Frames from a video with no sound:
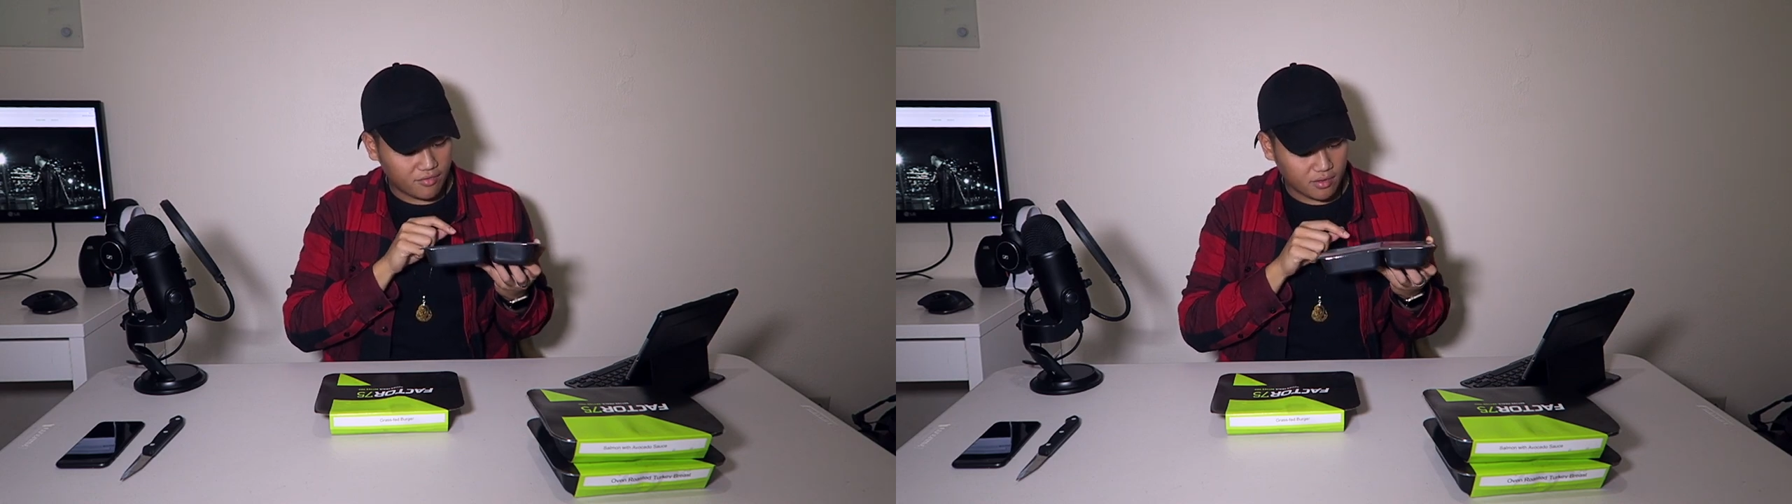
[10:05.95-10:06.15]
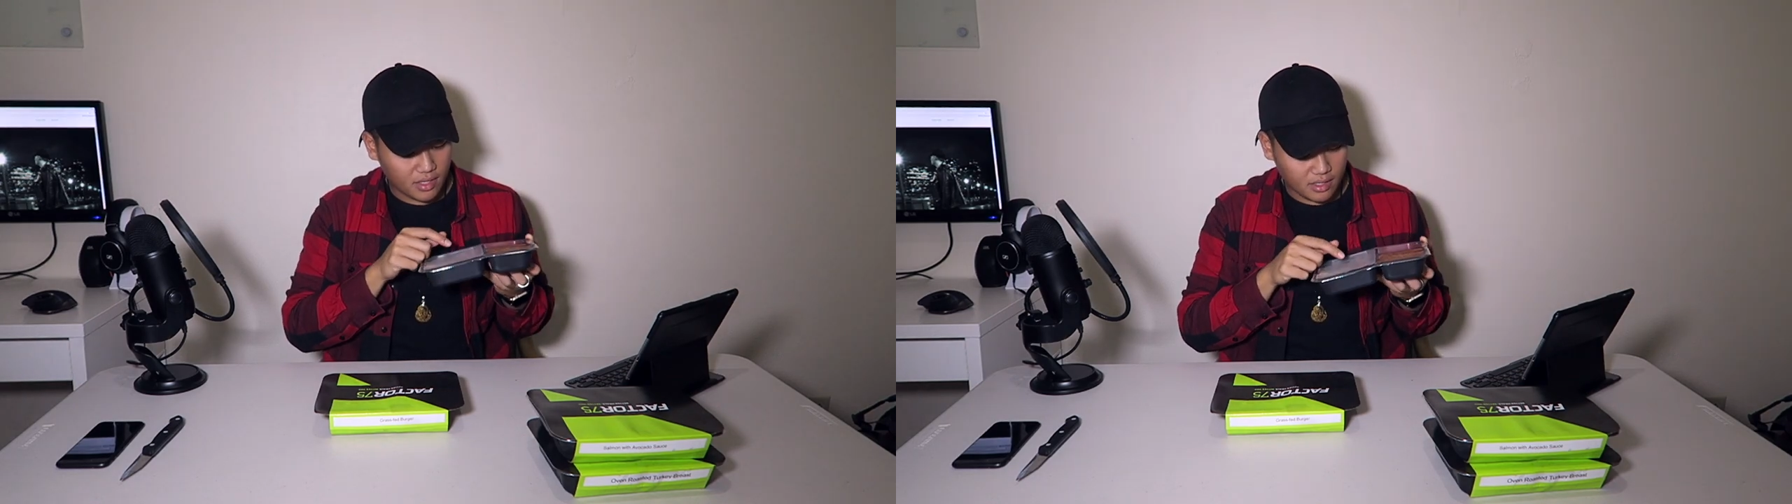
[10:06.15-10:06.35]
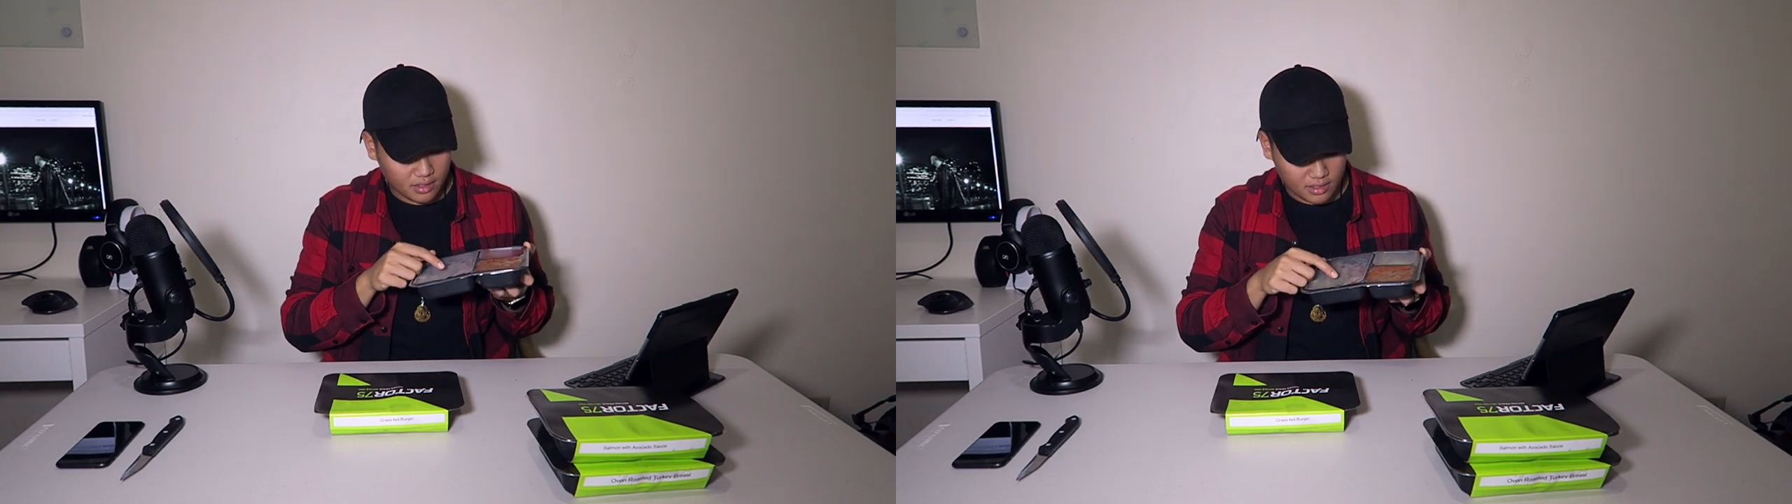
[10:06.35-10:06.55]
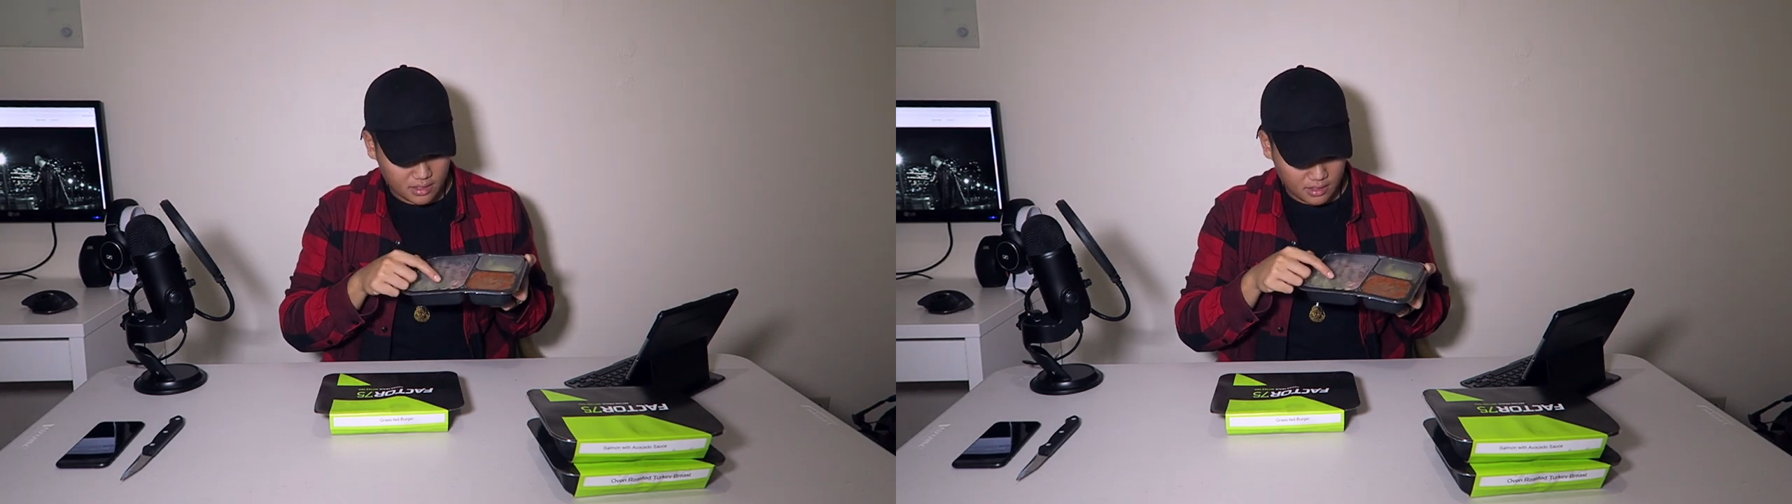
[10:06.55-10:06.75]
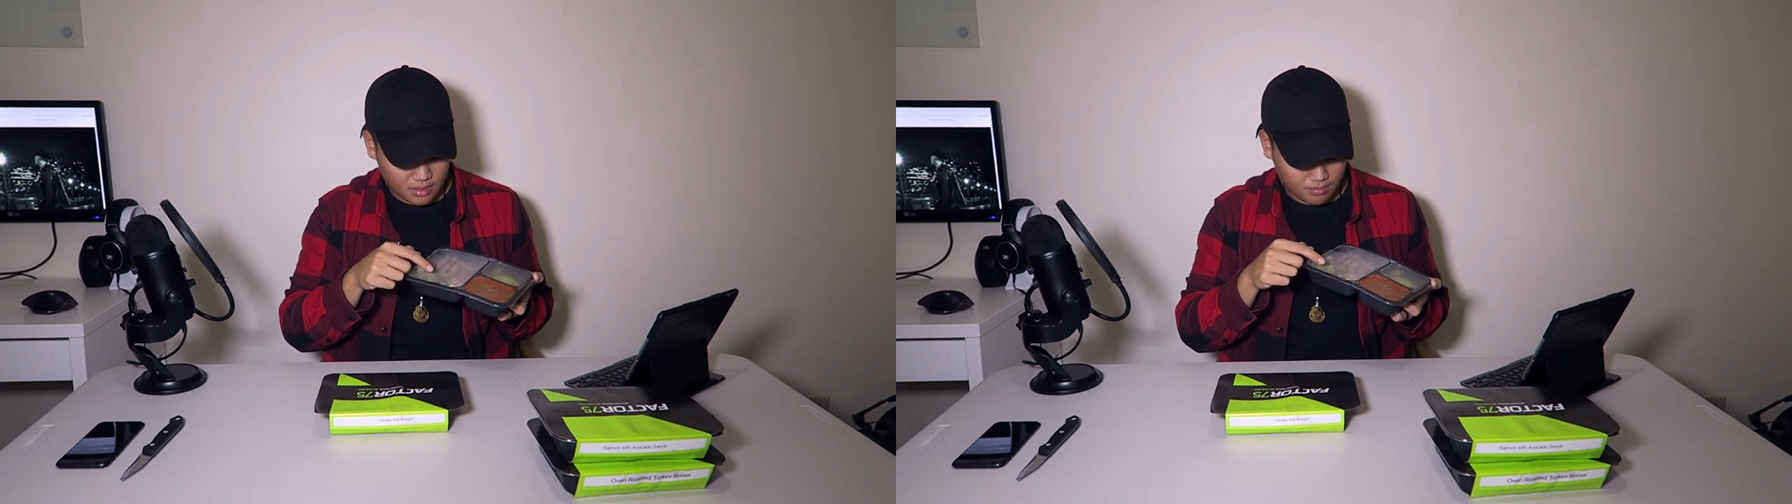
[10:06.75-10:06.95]
feel like
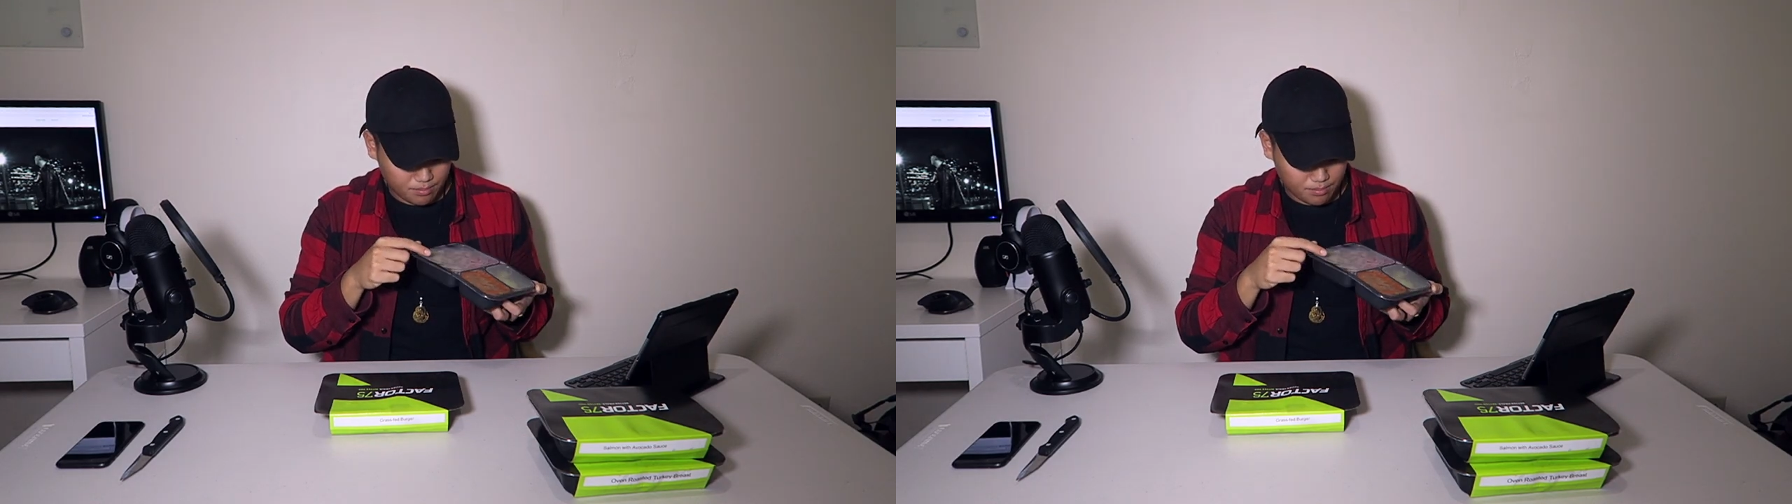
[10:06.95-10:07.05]
that's like a